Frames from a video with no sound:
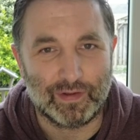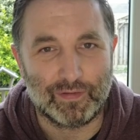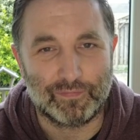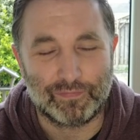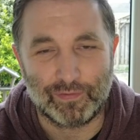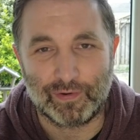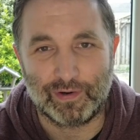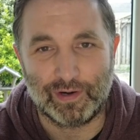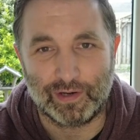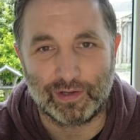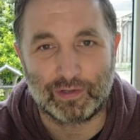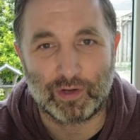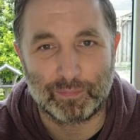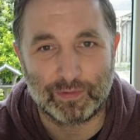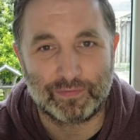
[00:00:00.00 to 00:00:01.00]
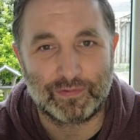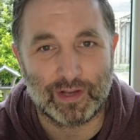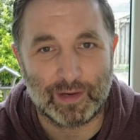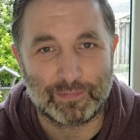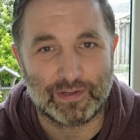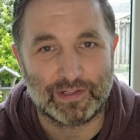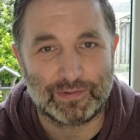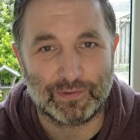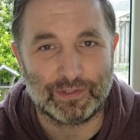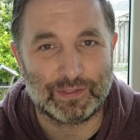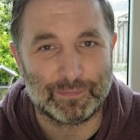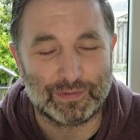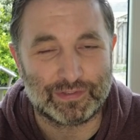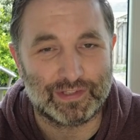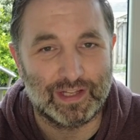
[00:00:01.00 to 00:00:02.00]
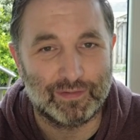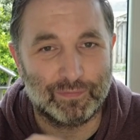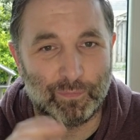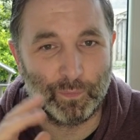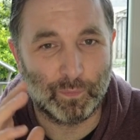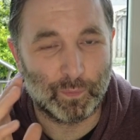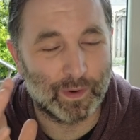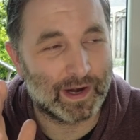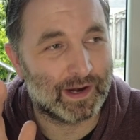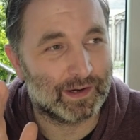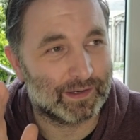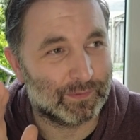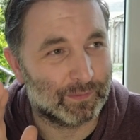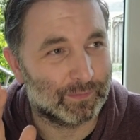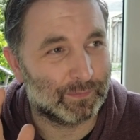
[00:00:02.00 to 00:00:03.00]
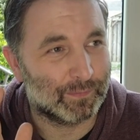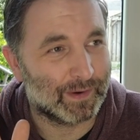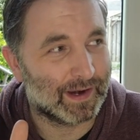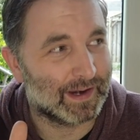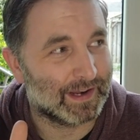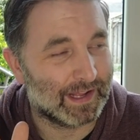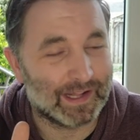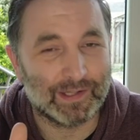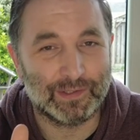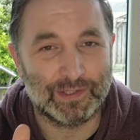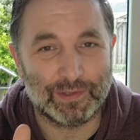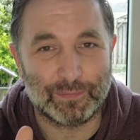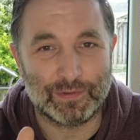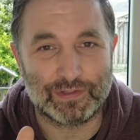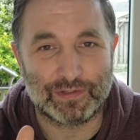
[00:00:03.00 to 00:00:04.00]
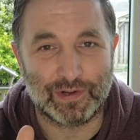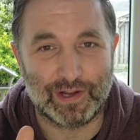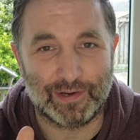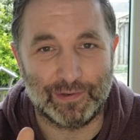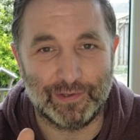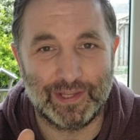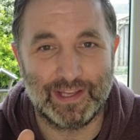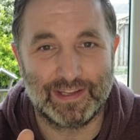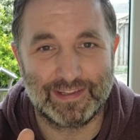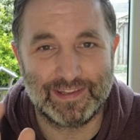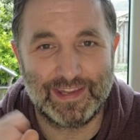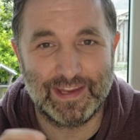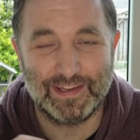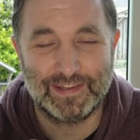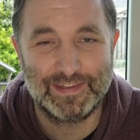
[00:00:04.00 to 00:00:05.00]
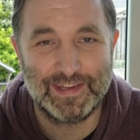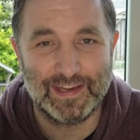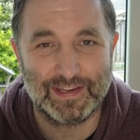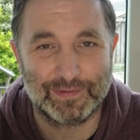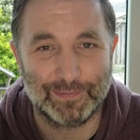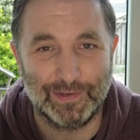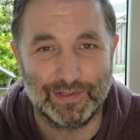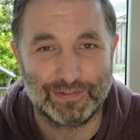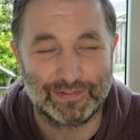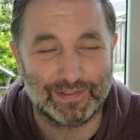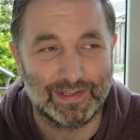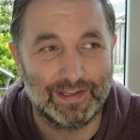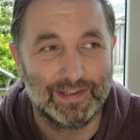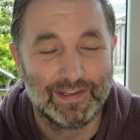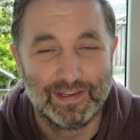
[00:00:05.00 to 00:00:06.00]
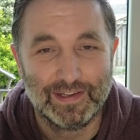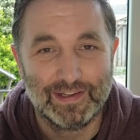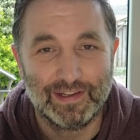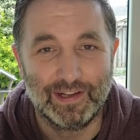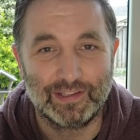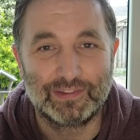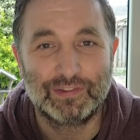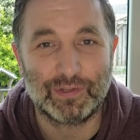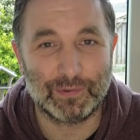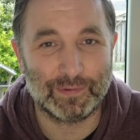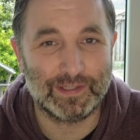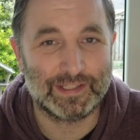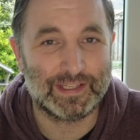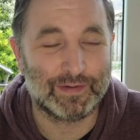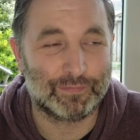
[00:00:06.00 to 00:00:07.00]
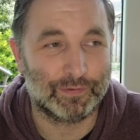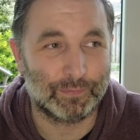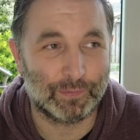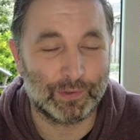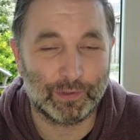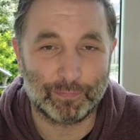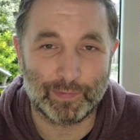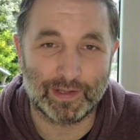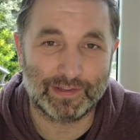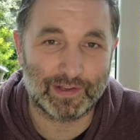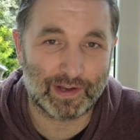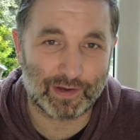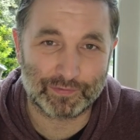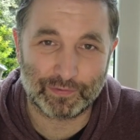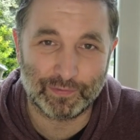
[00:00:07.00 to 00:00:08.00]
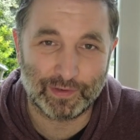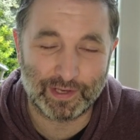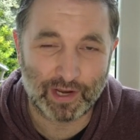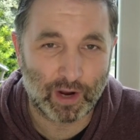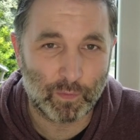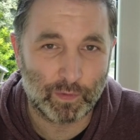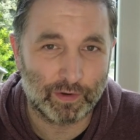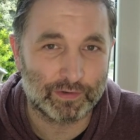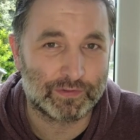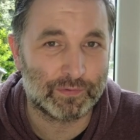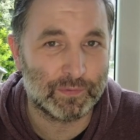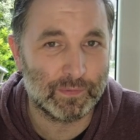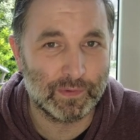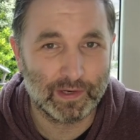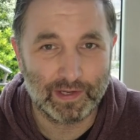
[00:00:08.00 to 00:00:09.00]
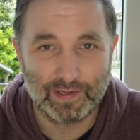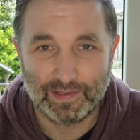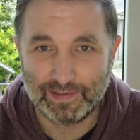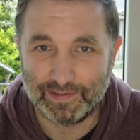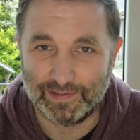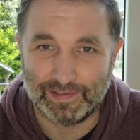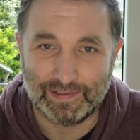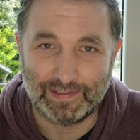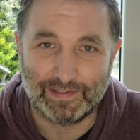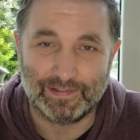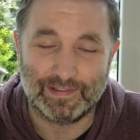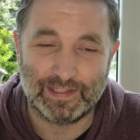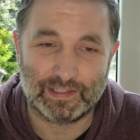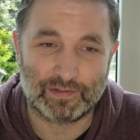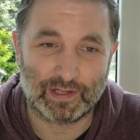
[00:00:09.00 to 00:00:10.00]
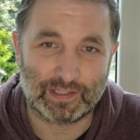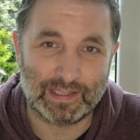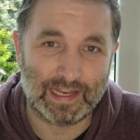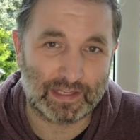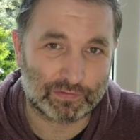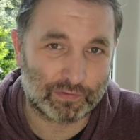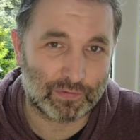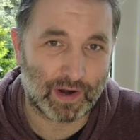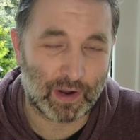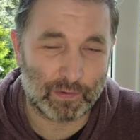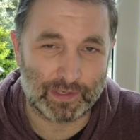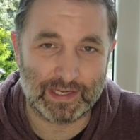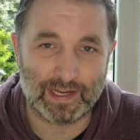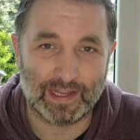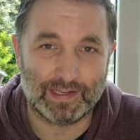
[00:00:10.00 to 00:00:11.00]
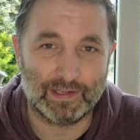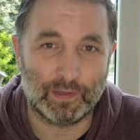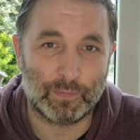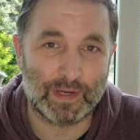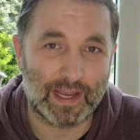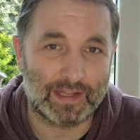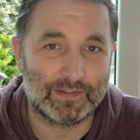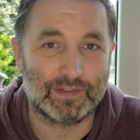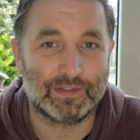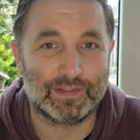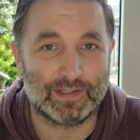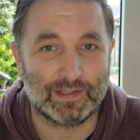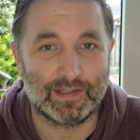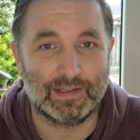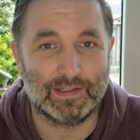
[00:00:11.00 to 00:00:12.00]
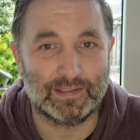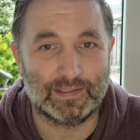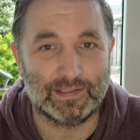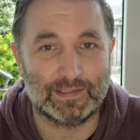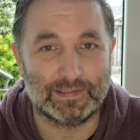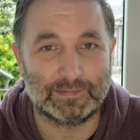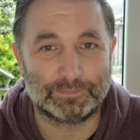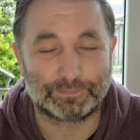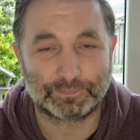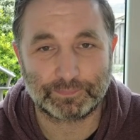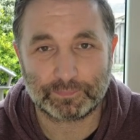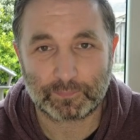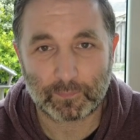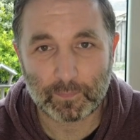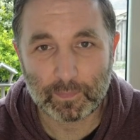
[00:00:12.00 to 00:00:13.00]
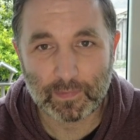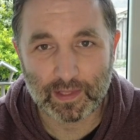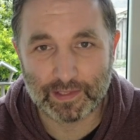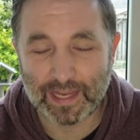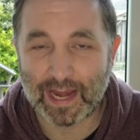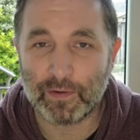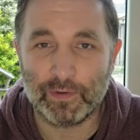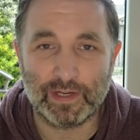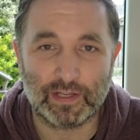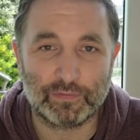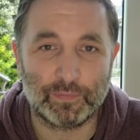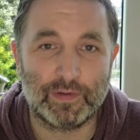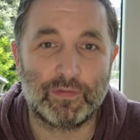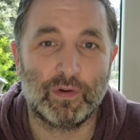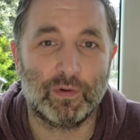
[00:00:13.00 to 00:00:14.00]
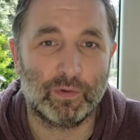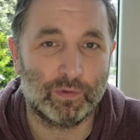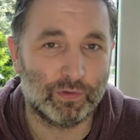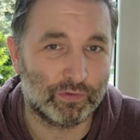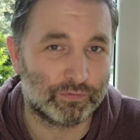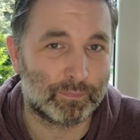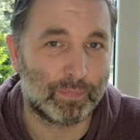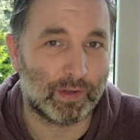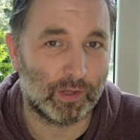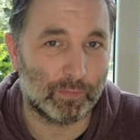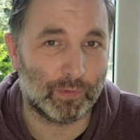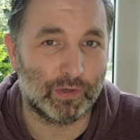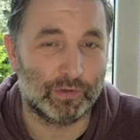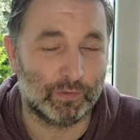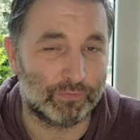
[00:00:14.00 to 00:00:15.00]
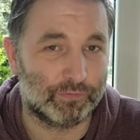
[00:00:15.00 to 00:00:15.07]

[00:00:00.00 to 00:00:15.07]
for a couple of times, I thought to myself, where the hell did we start on? This was a totally different world. But after an hour or two, it got less crowdy, and we entered the areas with all those palm oil